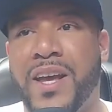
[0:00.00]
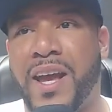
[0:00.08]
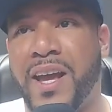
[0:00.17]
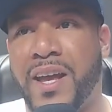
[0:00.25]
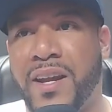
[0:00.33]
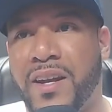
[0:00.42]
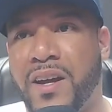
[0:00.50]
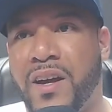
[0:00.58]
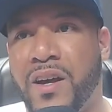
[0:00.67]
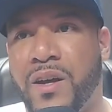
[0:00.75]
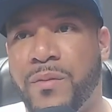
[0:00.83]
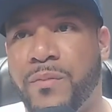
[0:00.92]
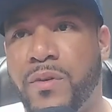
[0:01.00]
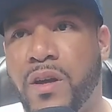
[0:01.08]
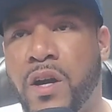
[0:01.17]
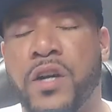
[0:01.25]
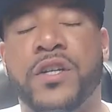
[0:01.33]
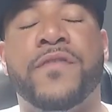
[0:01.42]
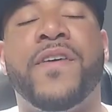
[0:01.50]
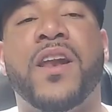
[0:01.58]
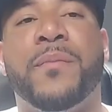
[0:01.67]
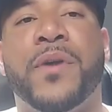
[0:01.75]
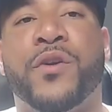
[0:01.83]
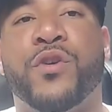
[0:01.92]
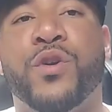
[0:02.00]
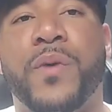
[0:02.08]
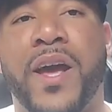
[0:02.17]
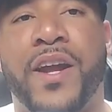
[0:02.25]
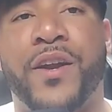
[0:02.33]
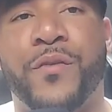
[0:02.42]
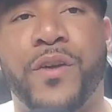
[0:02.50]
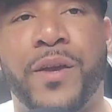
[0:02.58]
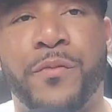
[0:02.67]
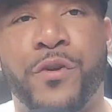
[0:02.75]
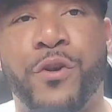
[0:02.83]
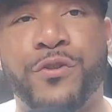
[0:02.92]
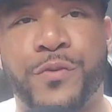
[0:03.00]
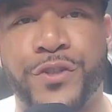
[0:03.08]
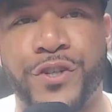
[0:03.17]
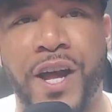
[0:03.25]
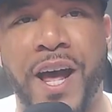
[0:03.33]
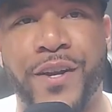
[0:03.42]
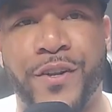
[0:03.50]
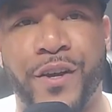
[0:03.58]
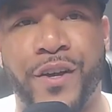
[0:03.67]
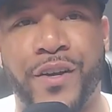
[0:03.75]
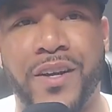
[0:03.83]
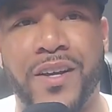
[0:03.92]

and our Development Group and Monroe's Original Hot Dog